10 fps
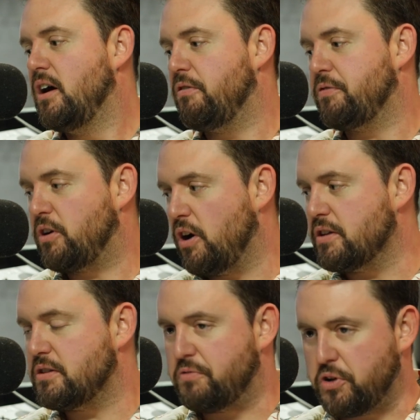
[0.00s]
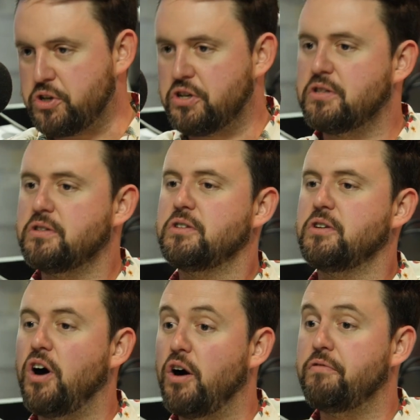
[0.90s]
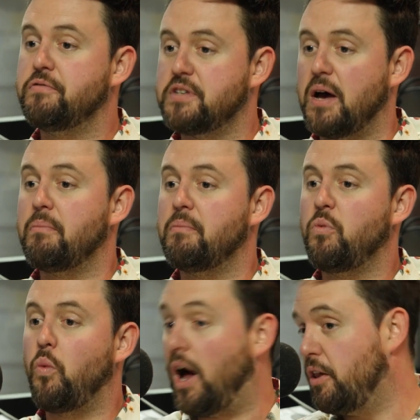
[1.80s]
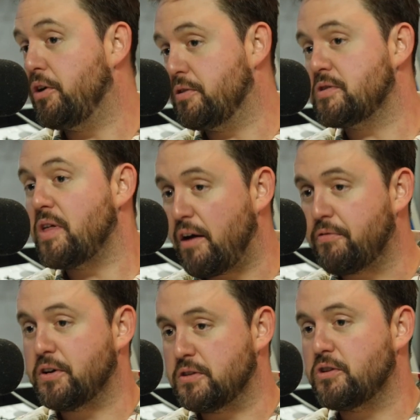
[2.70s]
Afrikaans versions of some well-known South African